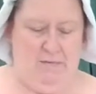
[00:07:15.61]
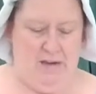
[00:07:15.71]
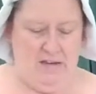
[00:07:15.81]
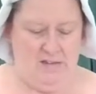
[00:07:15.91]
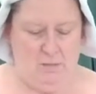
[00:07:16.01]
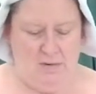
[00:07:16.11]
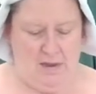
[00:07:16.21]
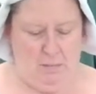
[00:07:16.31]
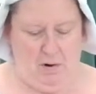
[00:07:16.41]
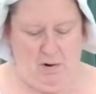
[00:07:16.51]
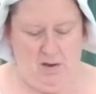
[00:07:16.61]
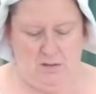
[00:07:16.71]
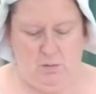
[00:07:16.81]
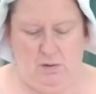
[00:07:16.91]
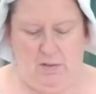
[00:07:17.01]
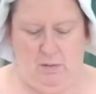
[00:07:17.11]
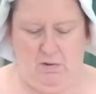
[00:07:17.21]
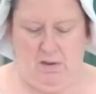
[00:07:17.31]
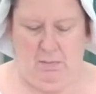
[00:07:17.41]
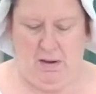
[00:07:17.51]
of heat in with that pie as well there
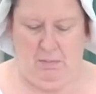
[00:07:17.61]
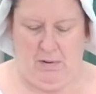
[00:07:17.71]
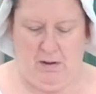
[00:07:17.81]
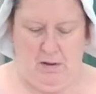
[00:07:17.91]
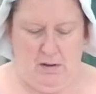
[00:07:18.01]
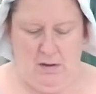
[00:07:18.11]
with the pepper.